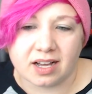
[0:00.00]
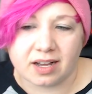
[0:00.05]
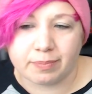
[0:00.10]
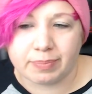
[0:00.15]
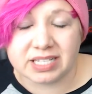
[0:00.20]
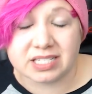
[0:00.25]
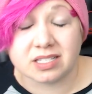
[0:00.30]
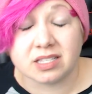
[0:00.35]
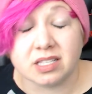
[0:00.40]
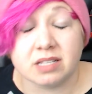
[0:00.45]

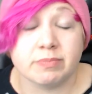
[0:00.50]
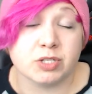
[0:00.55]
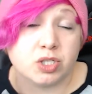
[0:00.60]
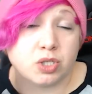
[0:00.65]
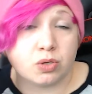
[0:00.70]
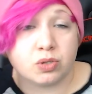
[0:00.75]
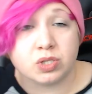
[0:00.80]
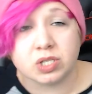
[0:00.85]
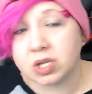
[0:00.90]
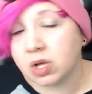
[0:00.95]
basically
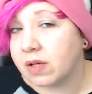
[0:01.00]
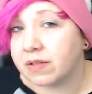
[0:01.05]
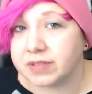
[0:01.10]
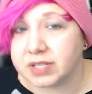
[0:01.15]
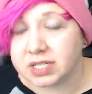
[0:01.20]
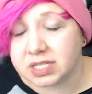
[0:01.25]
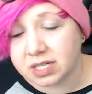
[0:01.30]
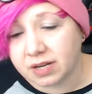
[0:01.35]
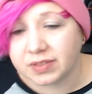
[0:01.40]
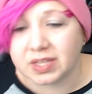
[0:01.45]
misusing all the
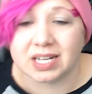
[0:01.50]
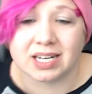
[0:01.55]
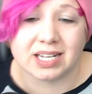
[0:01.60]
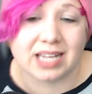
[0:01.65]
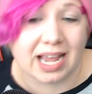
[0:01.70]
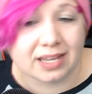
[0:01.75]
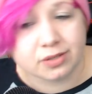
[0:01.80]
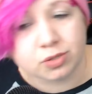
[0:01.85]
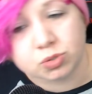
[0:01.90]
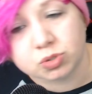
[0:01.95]
stuff that
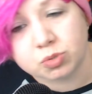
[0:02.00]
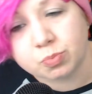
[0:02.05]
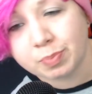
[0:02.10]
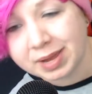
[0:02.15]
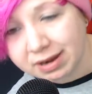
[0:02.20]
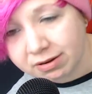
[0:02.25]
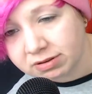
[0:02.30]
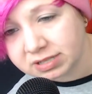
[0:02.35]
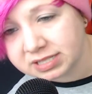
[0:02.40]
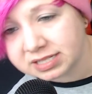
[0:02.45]
Kaito's
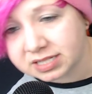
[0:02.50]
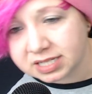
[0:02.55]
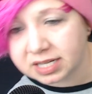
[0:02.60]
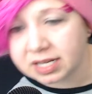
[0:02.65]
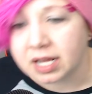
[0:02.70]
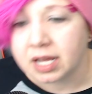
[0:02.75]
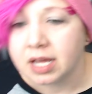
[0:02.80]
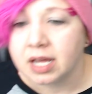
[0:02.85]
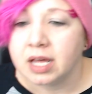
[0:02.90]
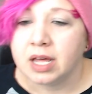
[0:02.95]
parents did.